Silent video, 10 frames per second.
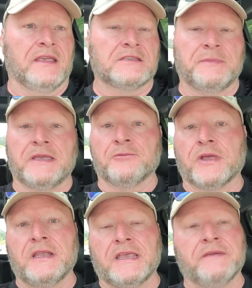It's been
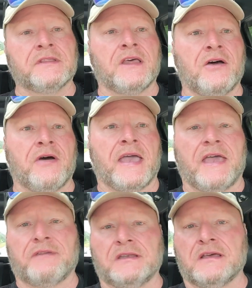really, even though I
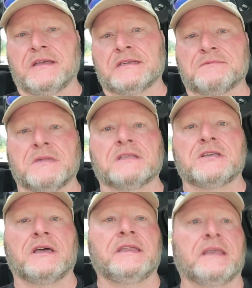haven't done as much
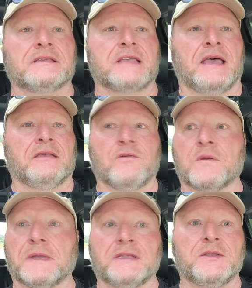hunting as I
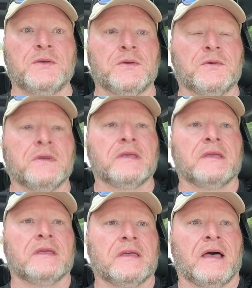normally do,
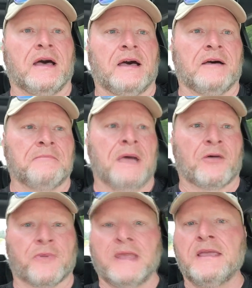Uh,
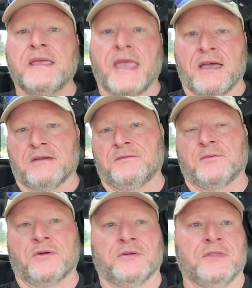my ring count
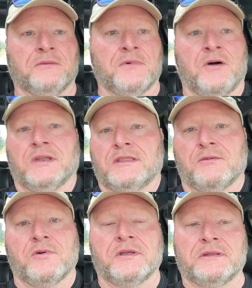for the, only
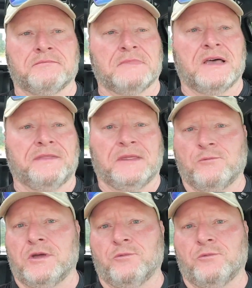the one month and